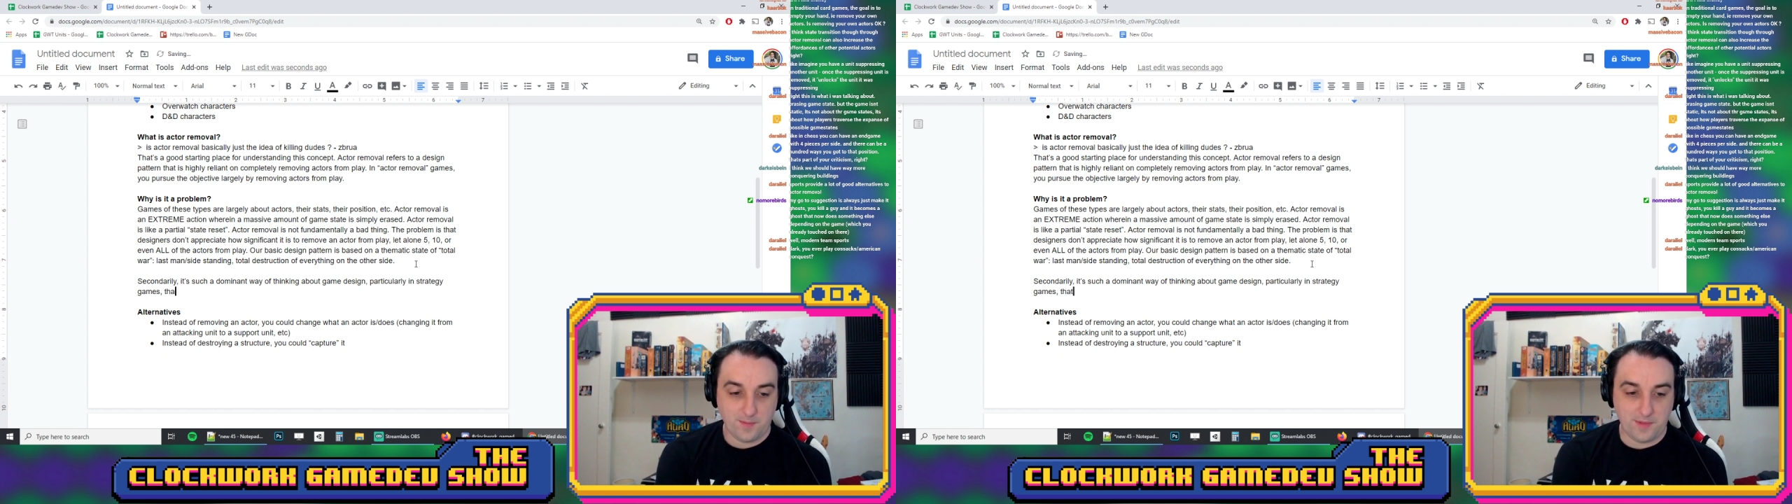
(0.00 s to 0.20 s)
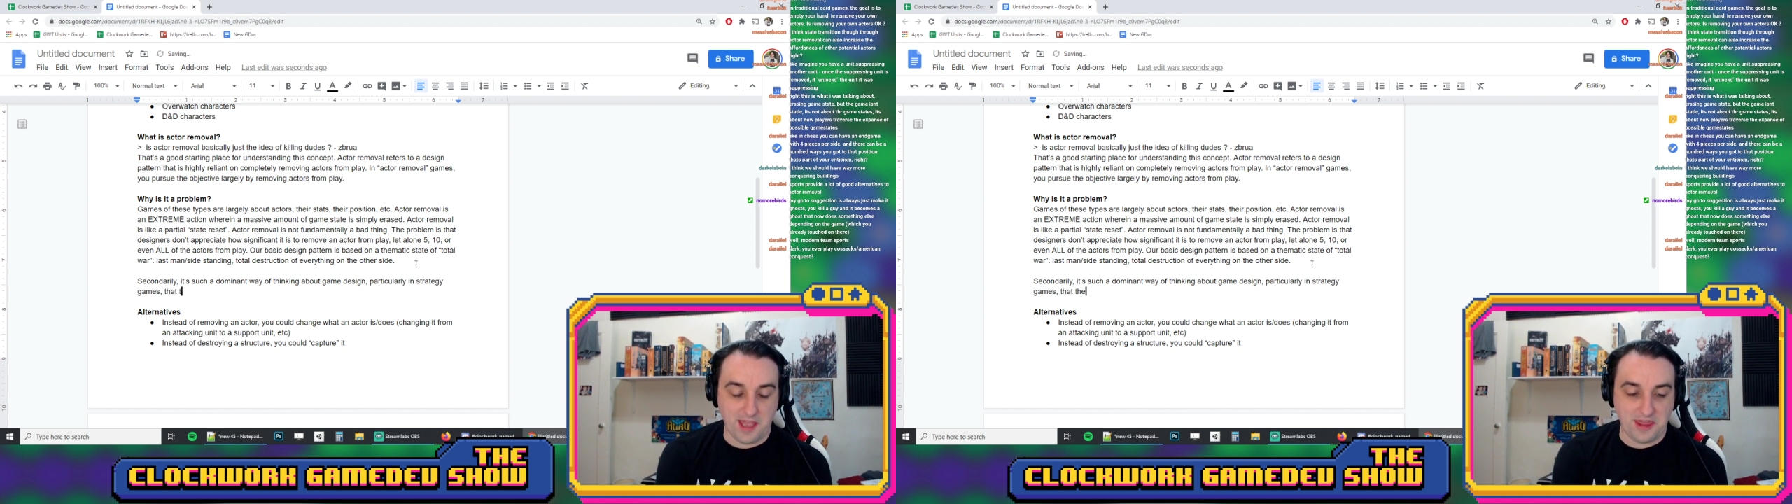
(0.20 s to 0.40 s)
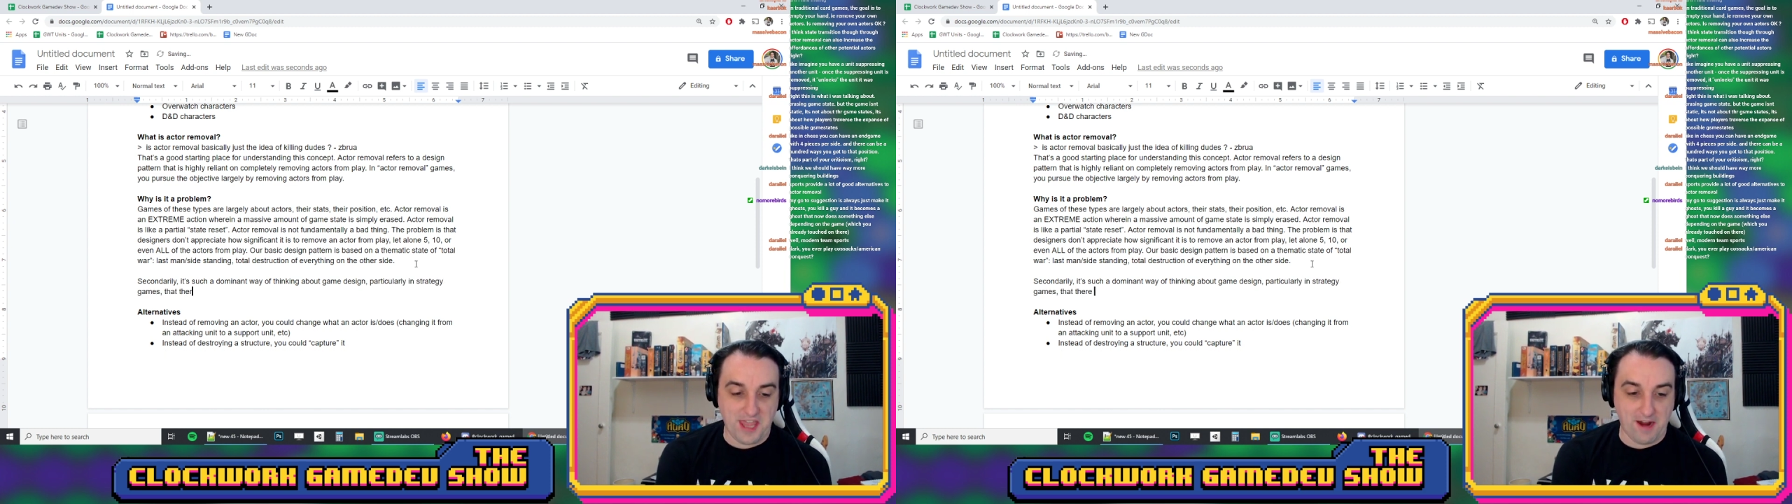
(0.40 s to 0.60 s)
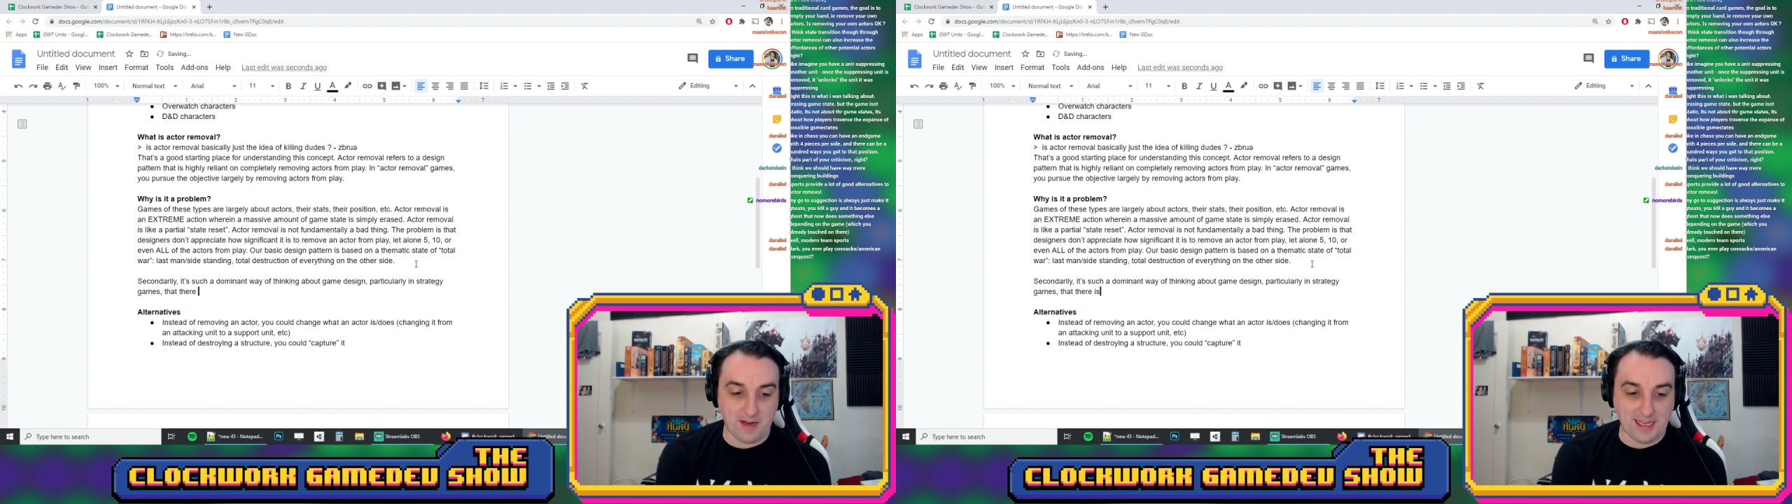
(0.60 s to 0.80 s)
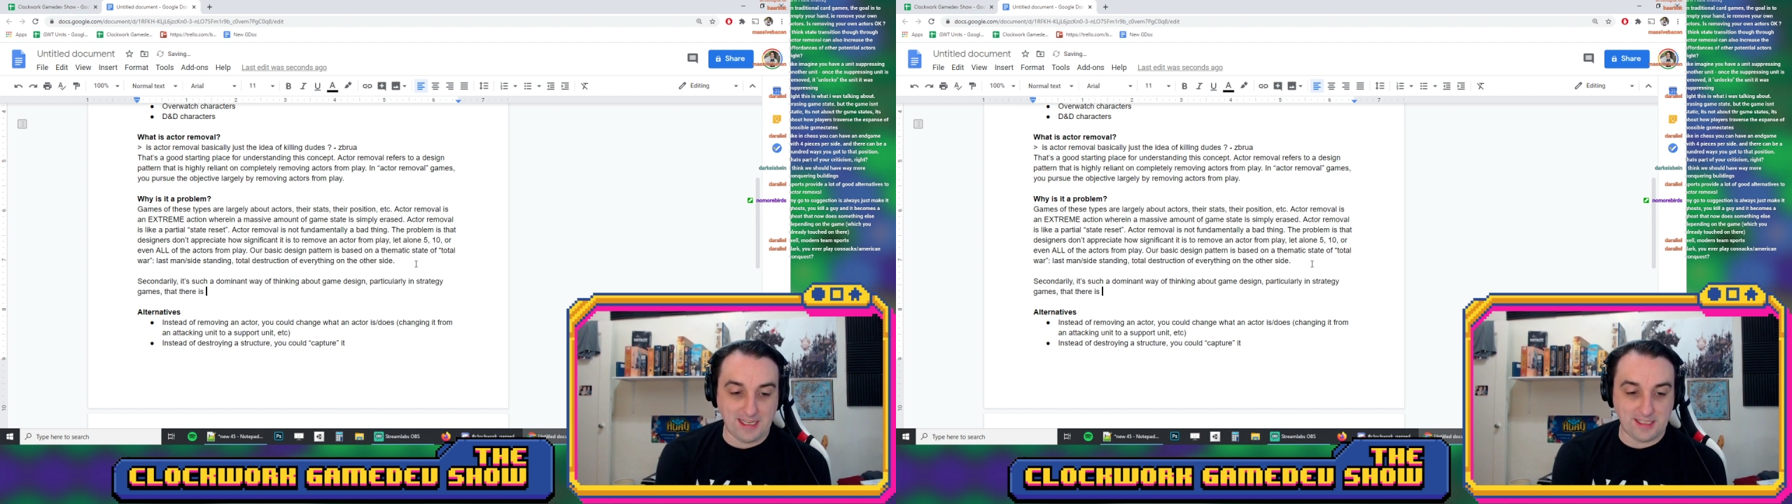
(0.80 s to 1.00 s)
that there
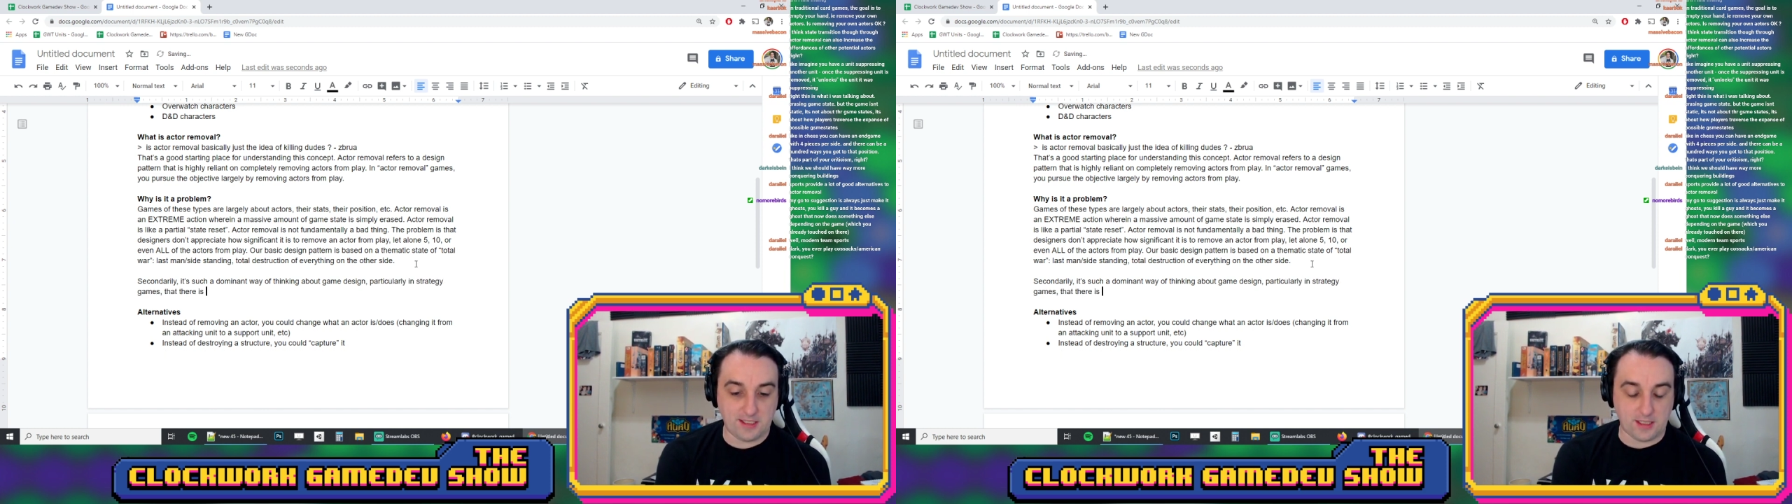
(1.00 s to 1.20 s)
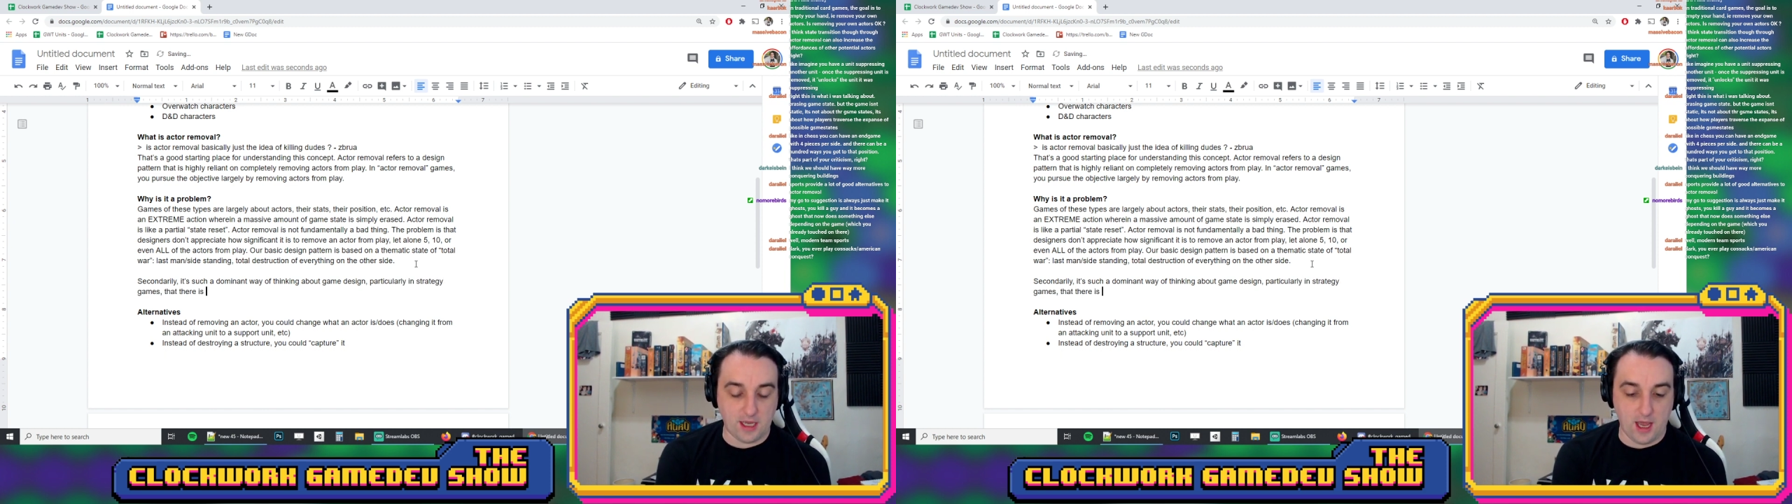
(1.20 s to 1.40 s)
is